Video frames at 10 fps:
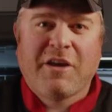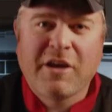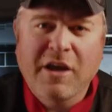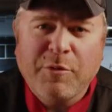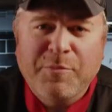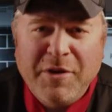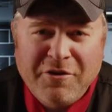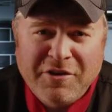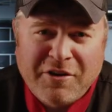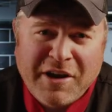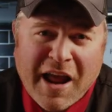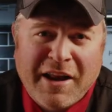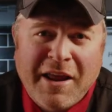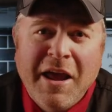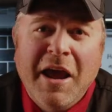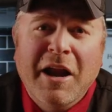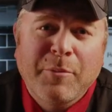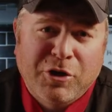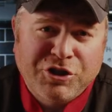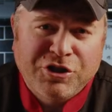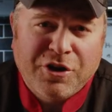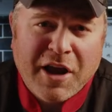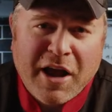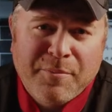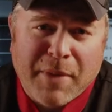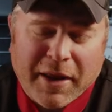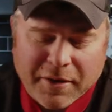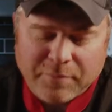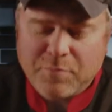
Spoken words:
Come with me, your dinner daddy, and I'm gonna show you how to make it.